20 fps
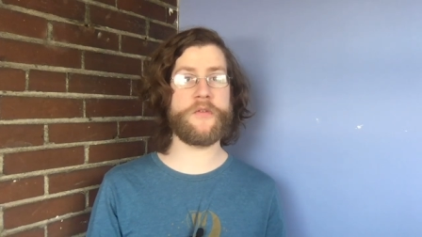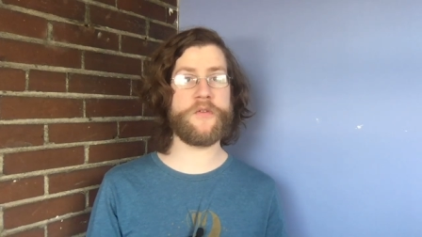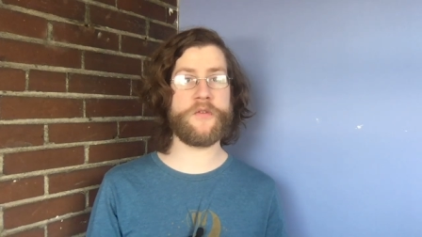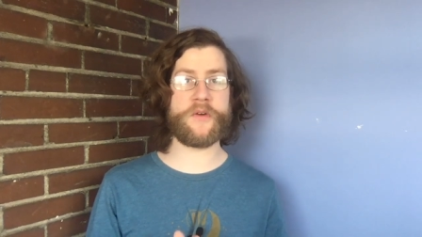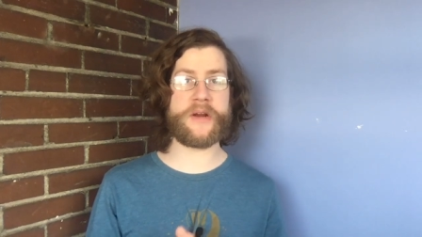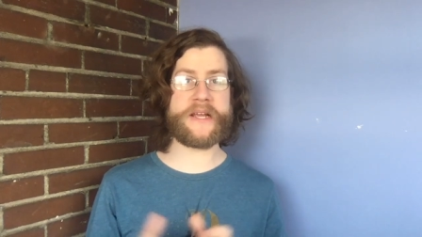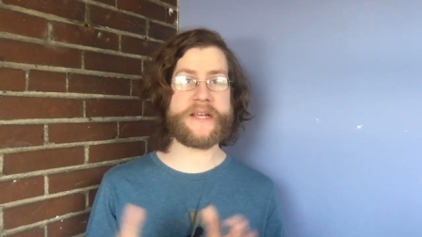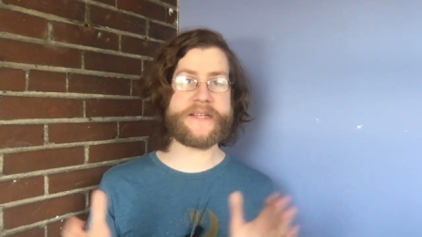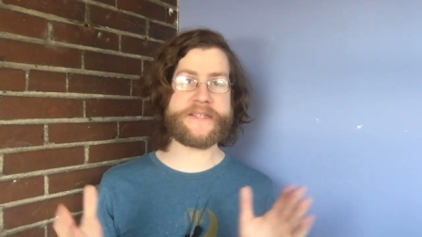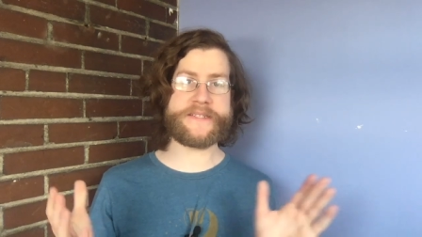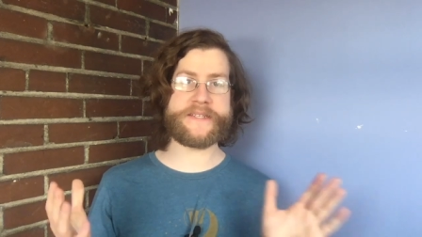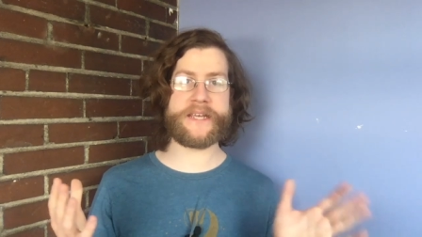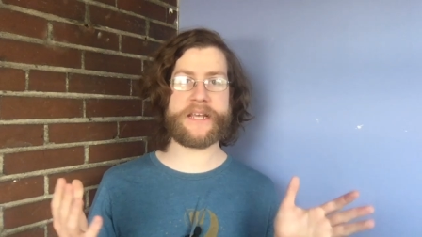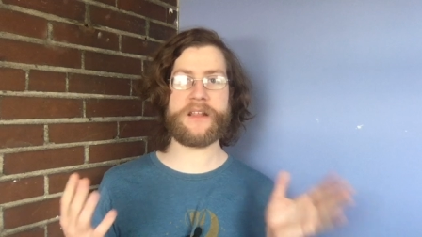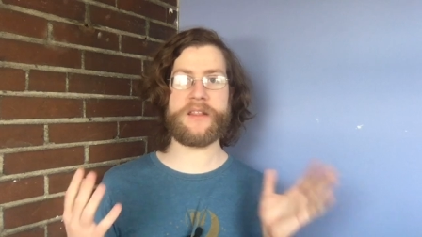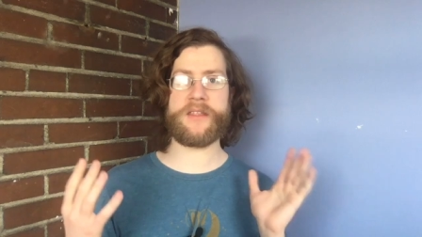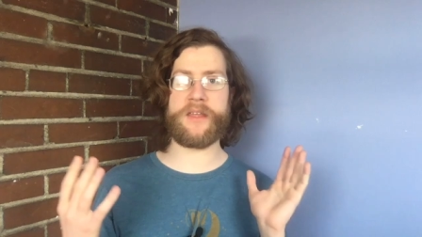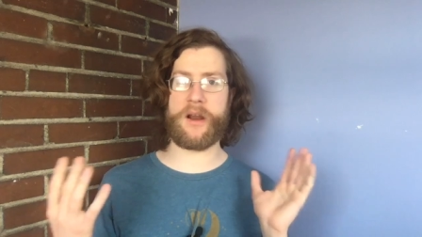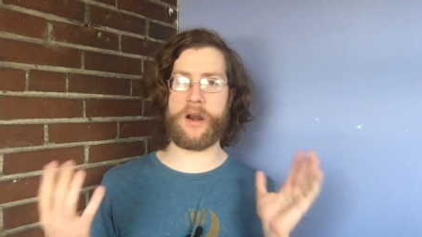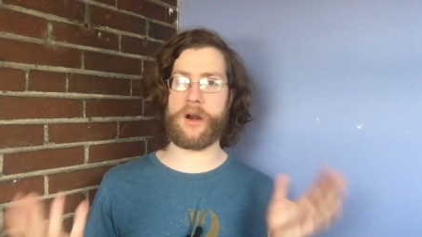
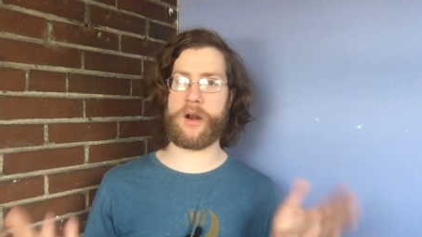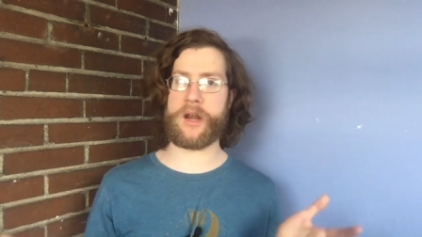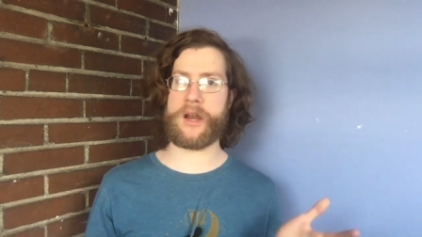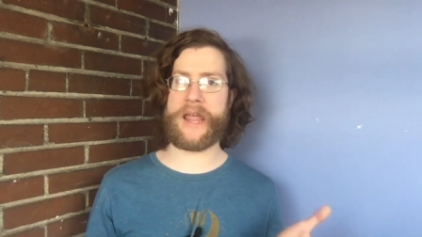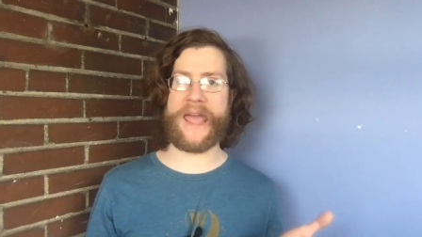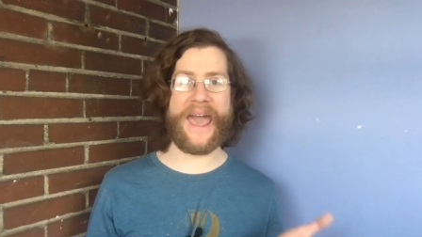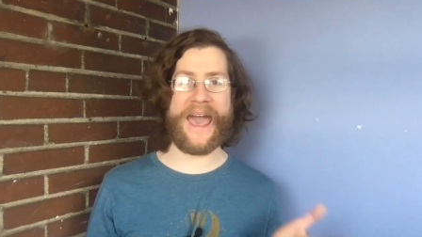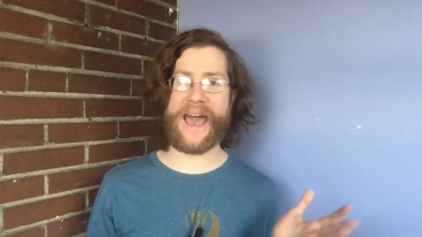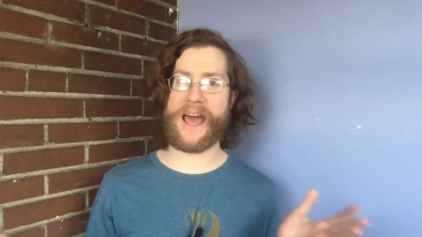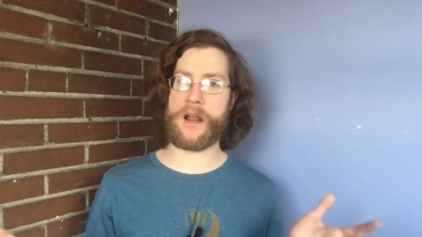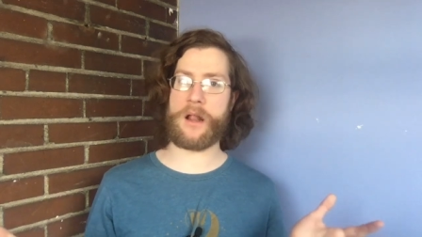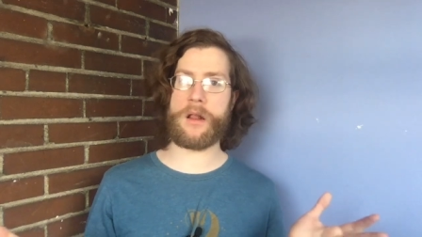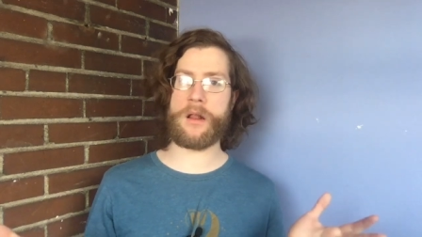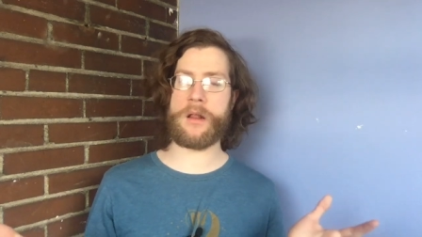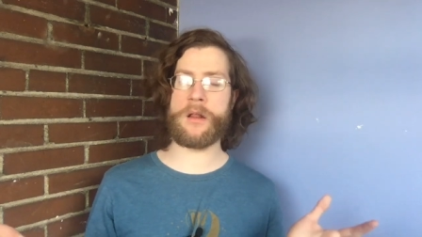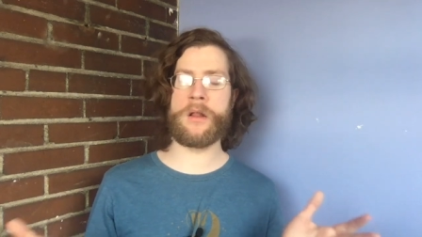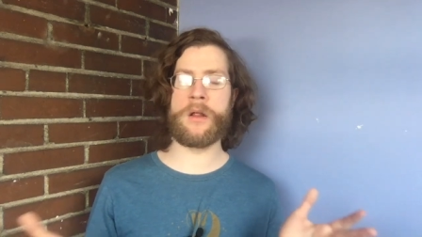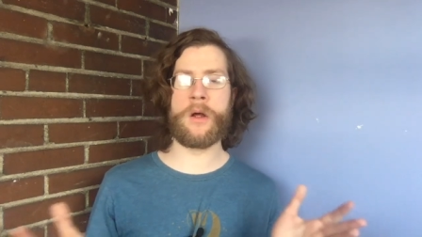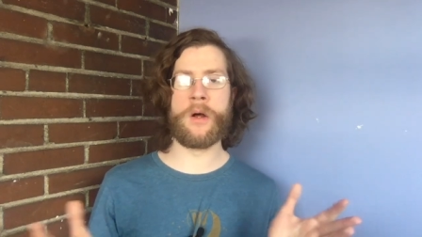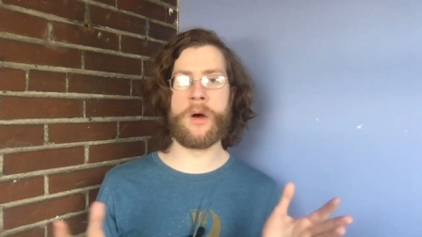freezing their
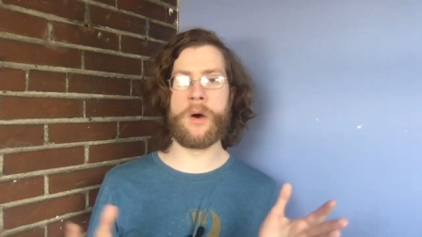cattle